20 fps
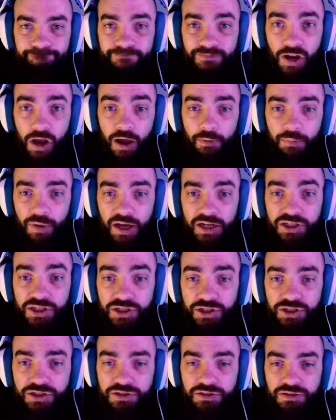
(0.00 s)
Not much.
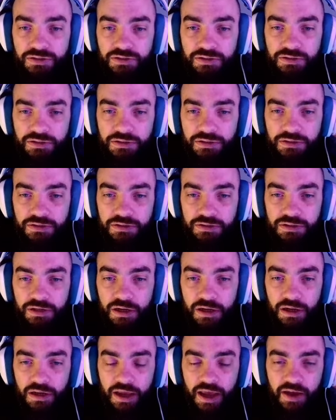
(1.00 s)

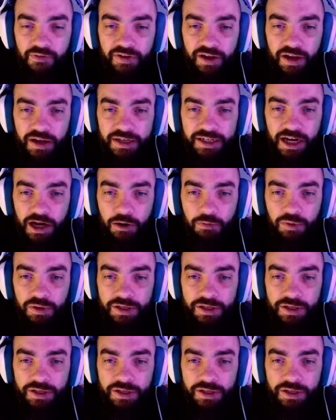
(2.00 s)
Having a terrible